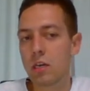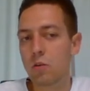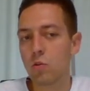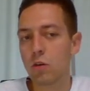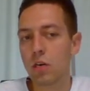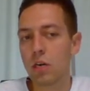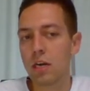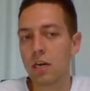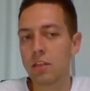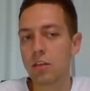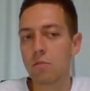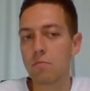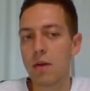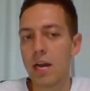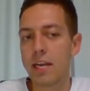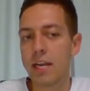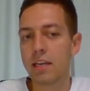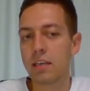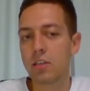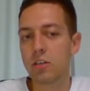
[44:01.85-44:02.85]
We're
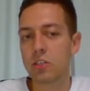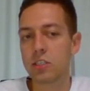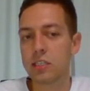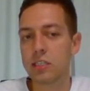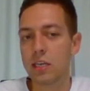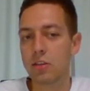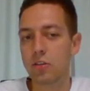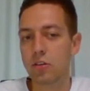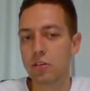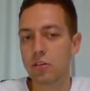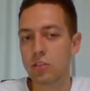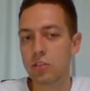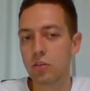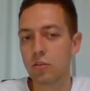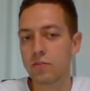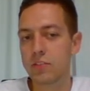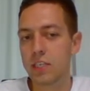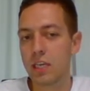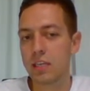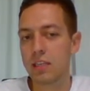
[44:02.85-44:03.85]
undermining their center. So if
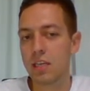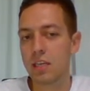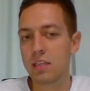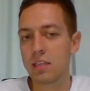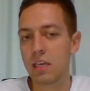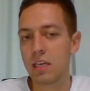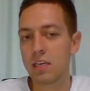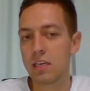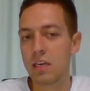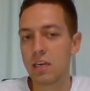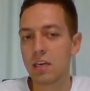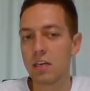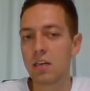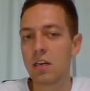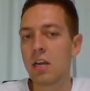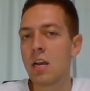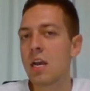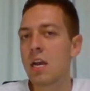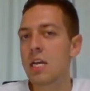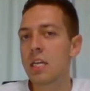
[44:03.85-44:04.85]
say they take
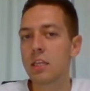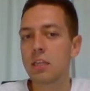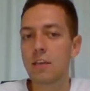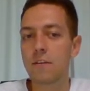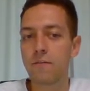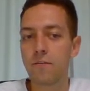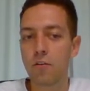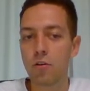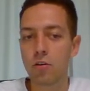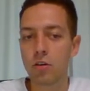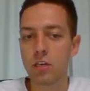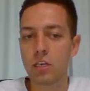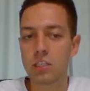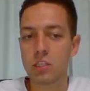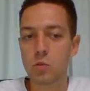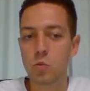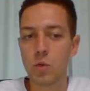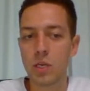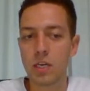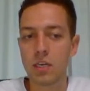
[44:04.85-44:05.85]
here, d4
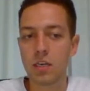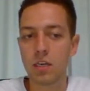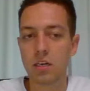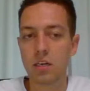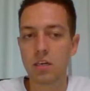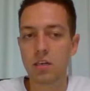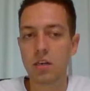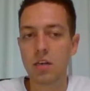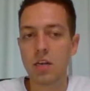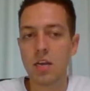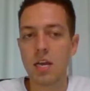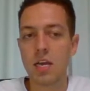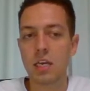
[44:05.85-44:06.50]
gets weaker.